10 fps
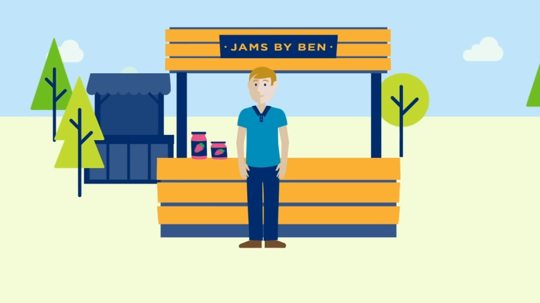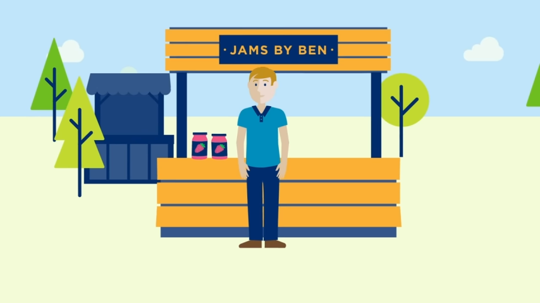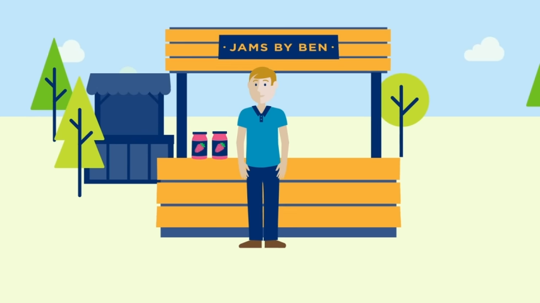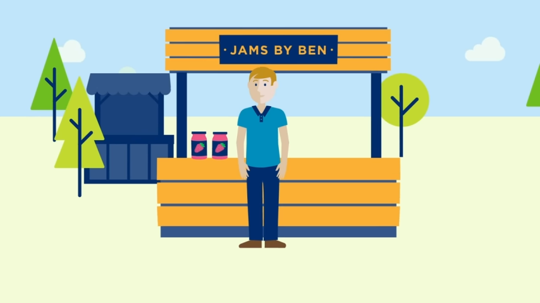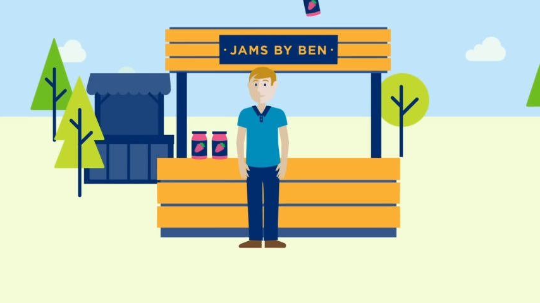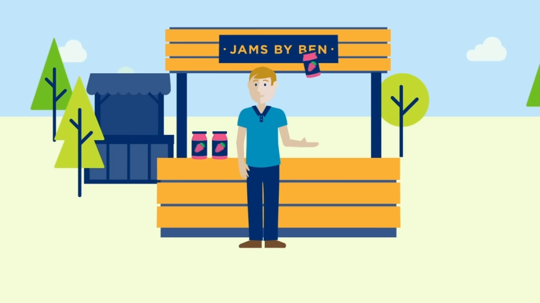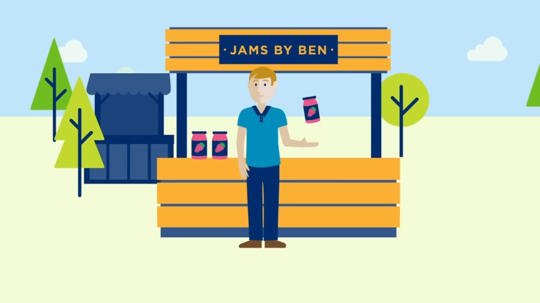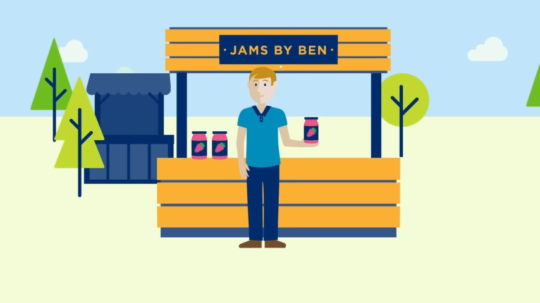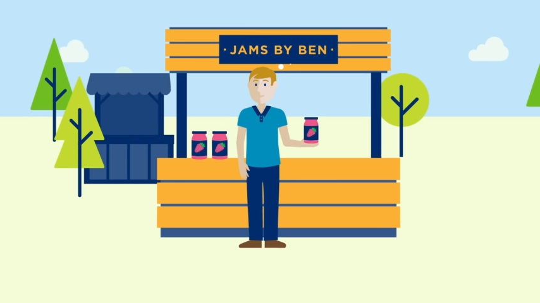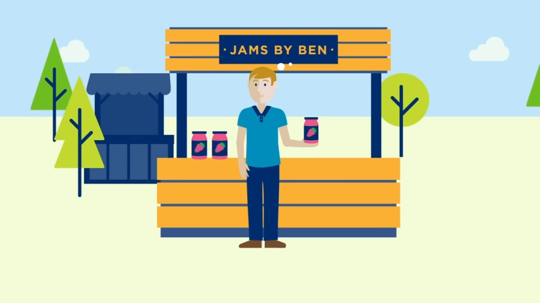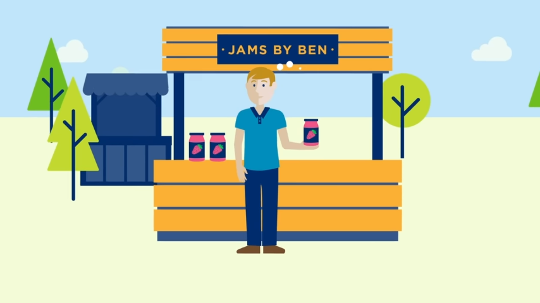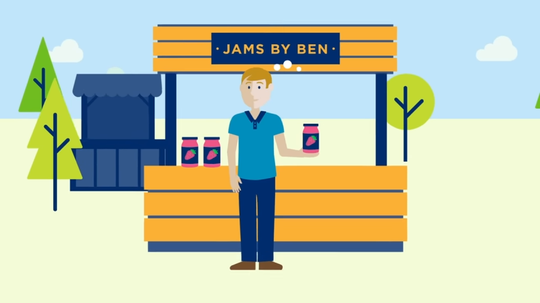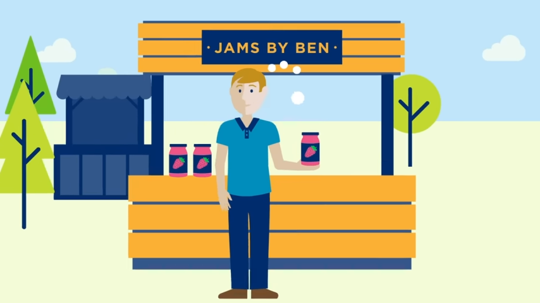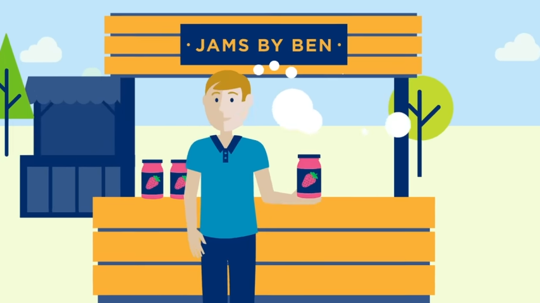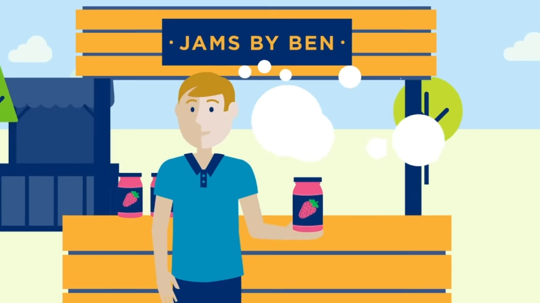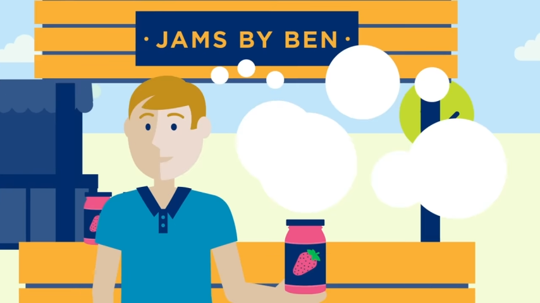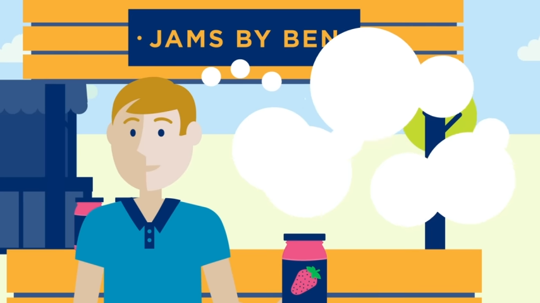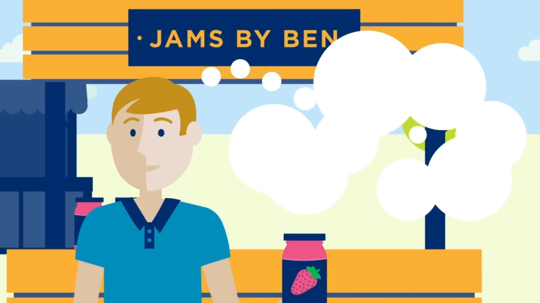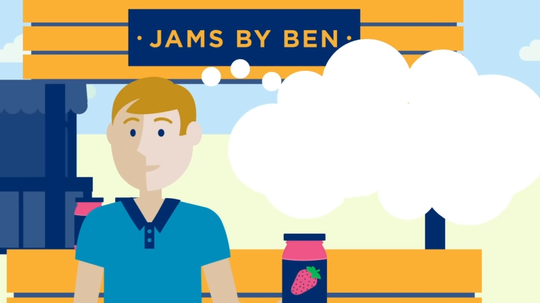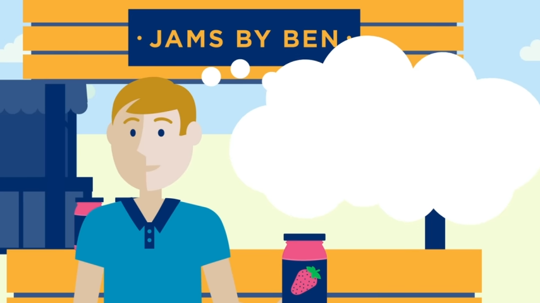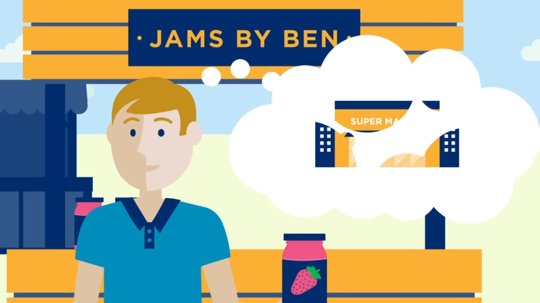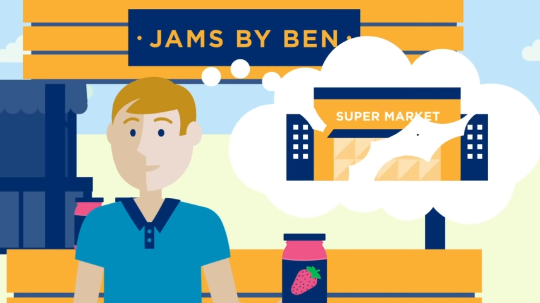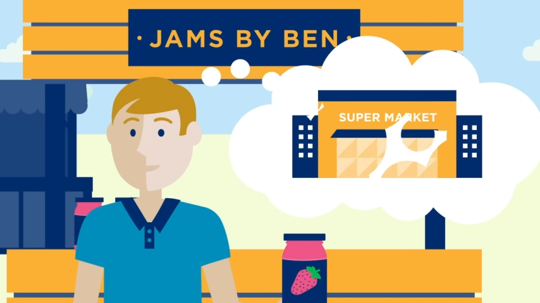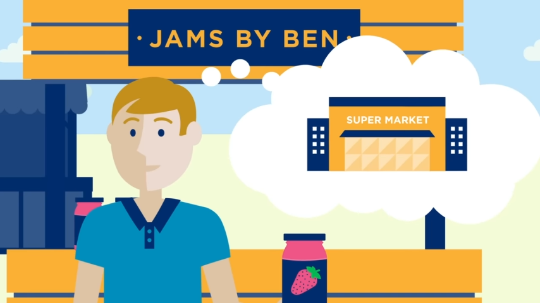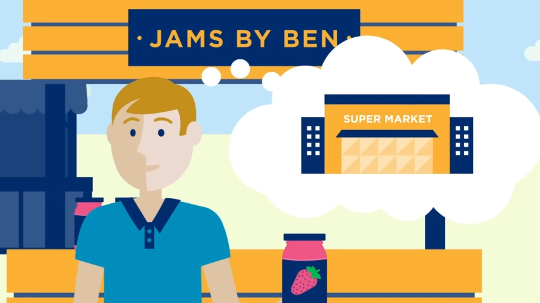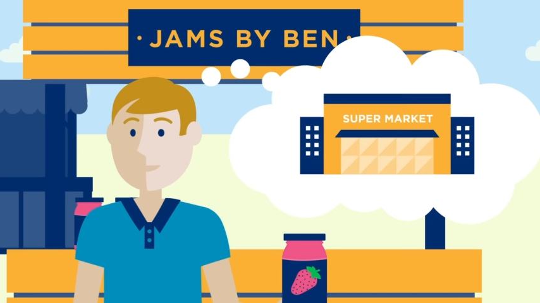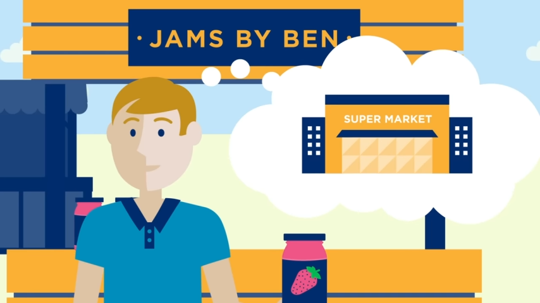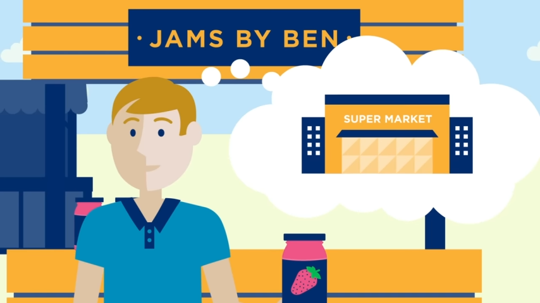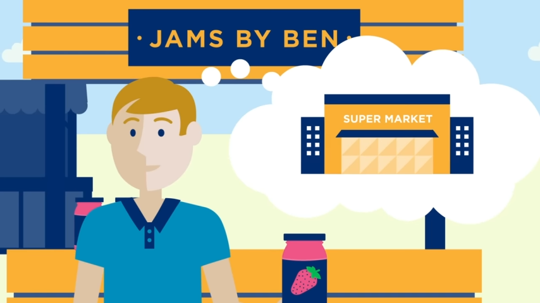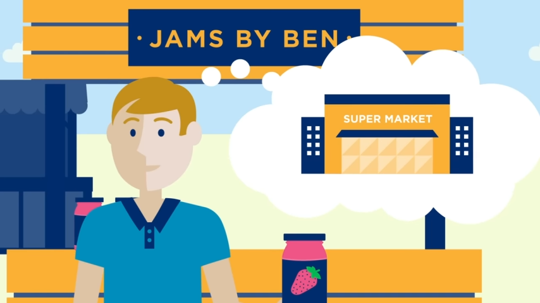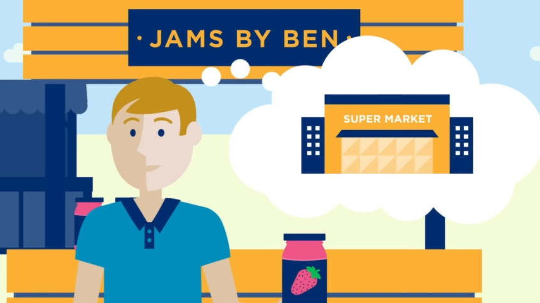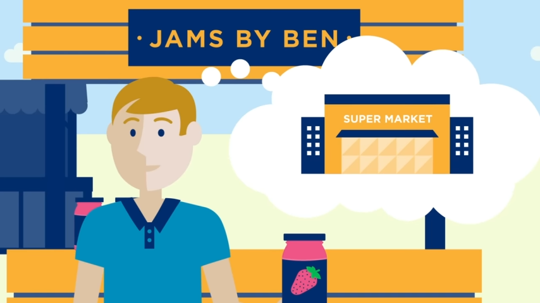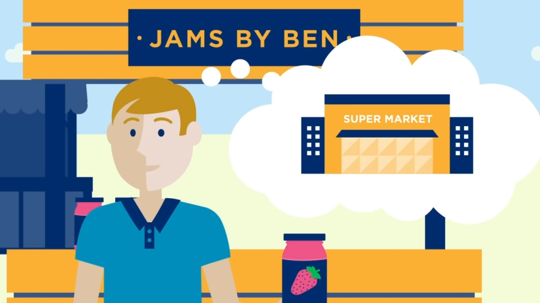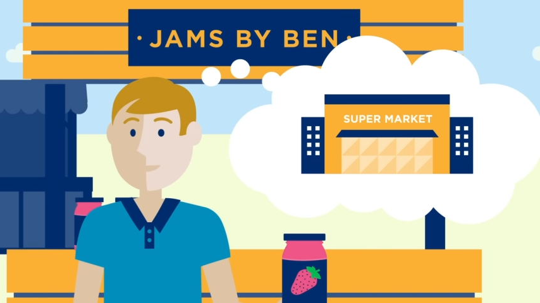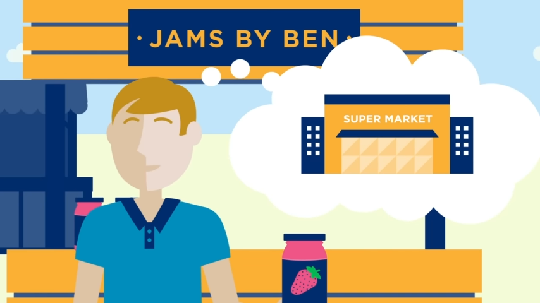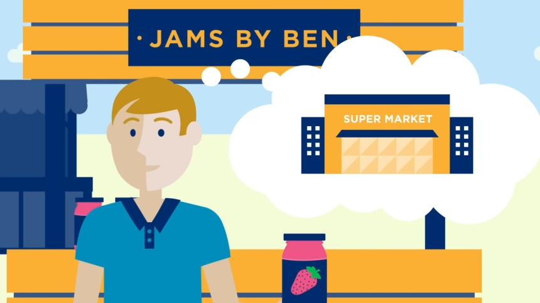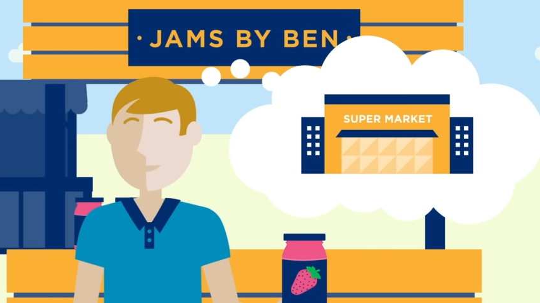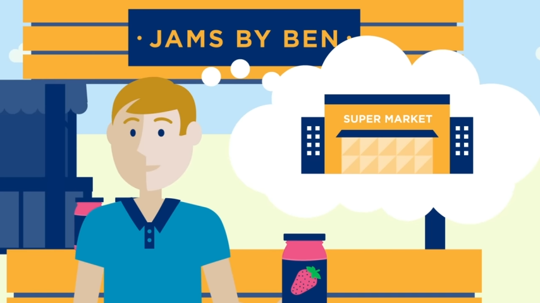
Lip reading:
(no speaker visible)